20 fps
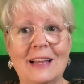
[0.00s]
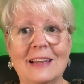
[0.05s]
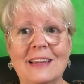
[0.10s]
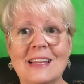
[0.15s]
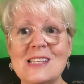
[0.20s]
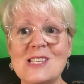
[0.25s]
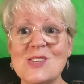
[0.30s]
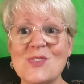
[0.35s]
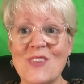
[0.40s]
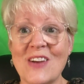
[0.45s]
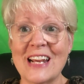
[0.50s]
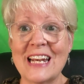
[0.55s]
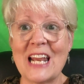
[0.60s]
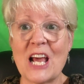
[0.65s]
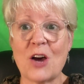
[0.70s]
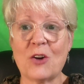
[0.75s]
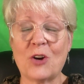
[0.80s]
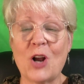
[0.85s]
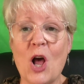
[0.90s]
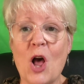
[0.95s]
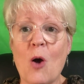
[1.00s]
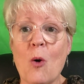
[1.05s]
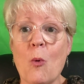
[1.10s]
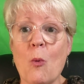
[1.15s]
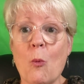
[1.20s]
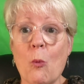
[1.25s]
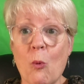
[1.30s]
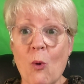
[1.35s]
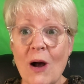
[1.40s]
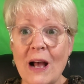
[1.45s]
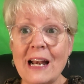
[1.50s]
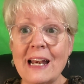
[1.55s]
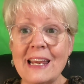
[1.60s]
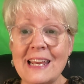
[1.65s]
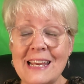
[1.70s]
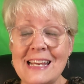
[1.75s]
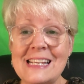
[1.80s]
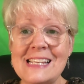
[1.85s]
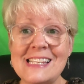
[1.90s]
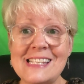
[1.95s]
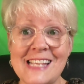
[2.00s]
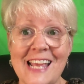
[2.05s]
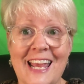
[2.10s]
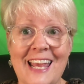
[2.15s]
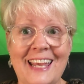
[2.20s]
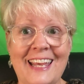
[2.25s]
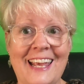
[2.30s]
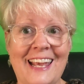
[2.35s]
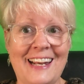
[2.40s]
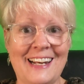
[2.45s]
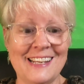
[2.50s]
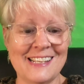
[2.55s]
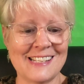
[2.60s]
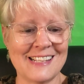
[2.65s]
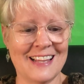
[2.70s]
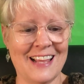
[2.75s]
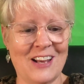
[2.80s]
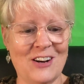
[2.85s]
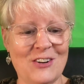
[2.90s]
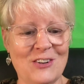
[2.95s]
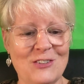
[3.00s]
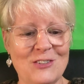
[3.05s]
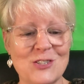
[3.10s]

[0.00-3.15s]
Let's find out what he's saying in his letter.